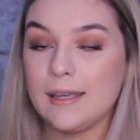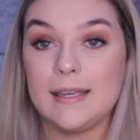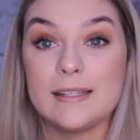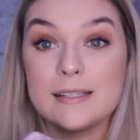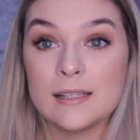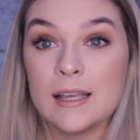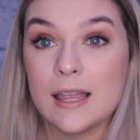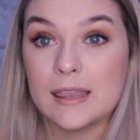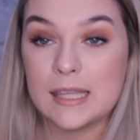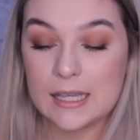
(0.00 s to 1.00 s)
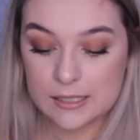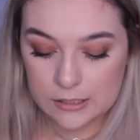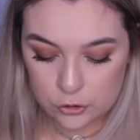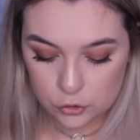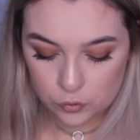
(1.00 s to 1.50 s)
is
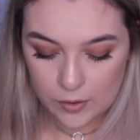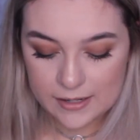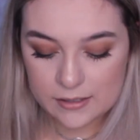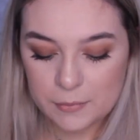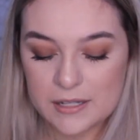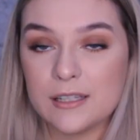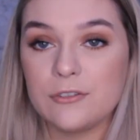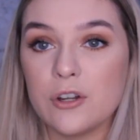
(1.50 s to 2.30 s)
this dress. Basically, if